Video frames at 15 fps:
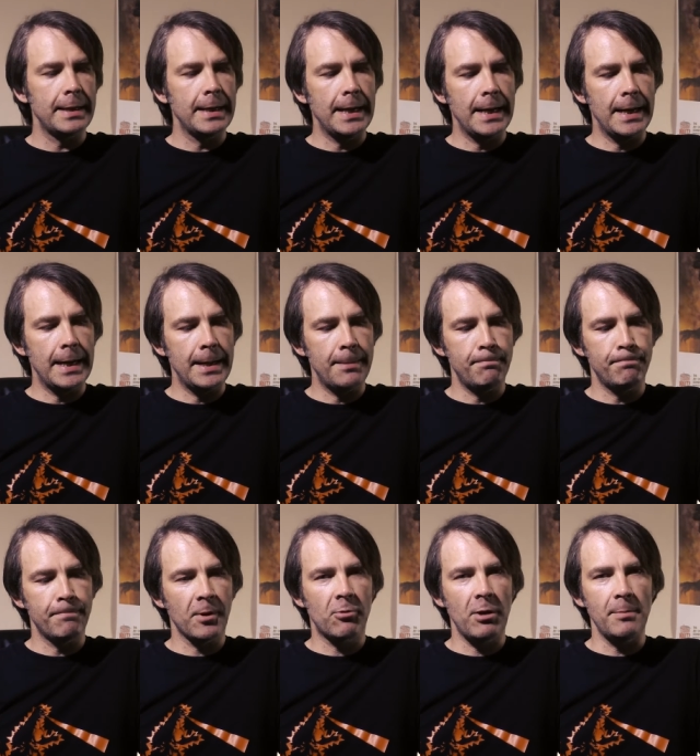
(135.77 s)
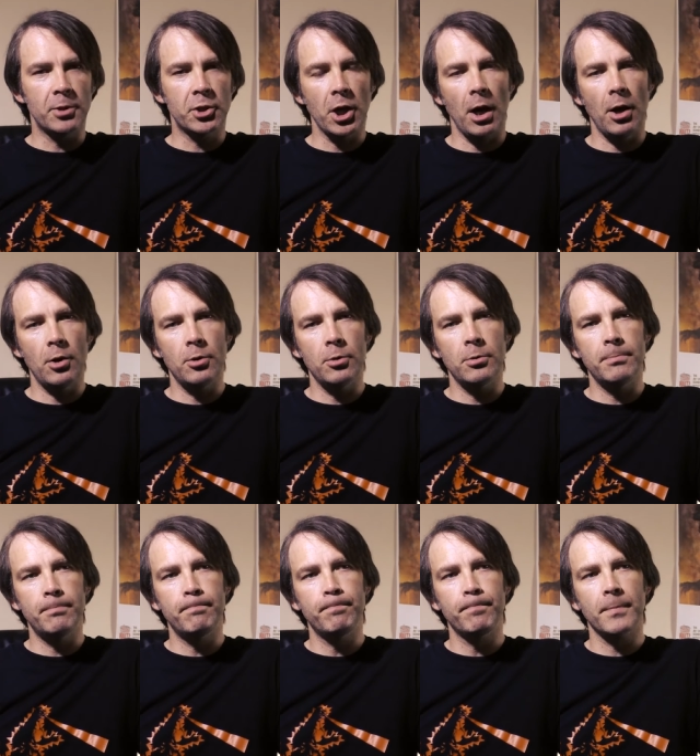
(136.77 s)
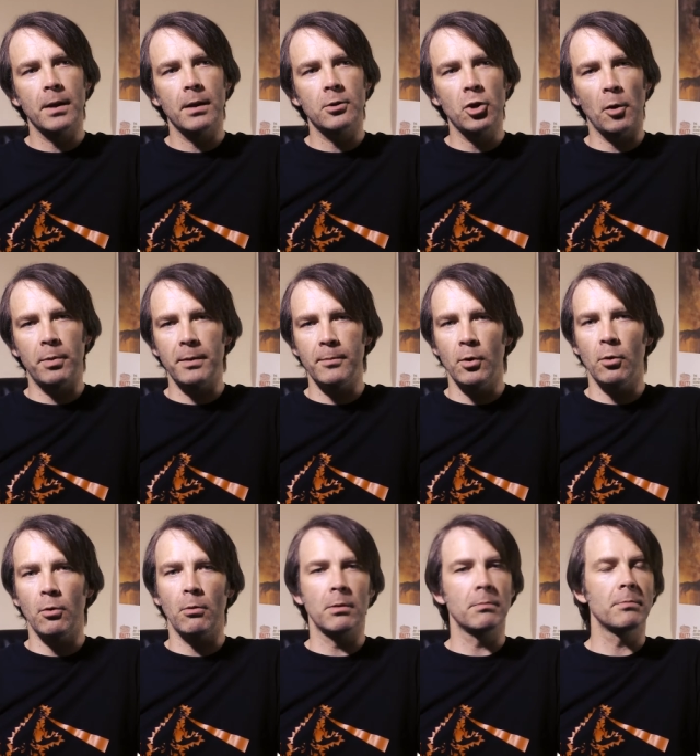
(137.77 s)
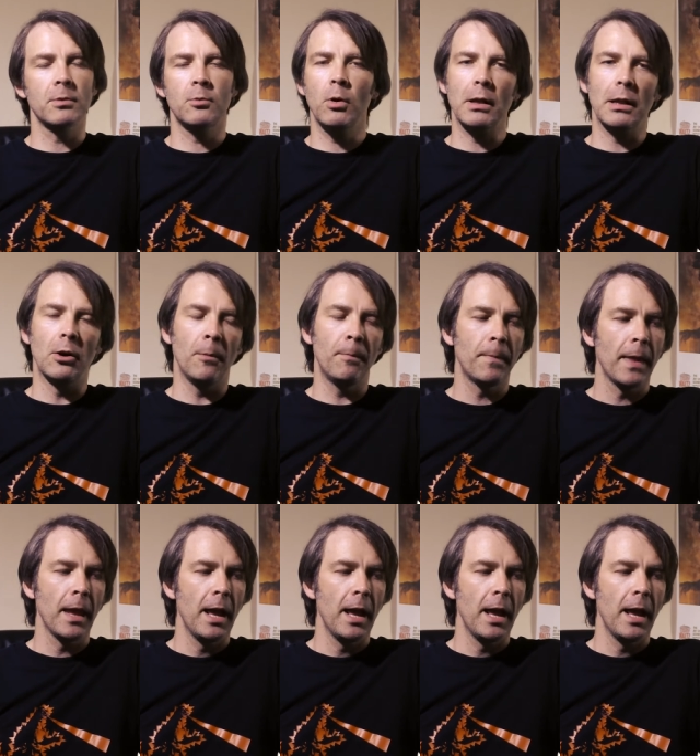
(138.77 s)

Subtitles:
Creepshow, Shopping Mall, quite a lot.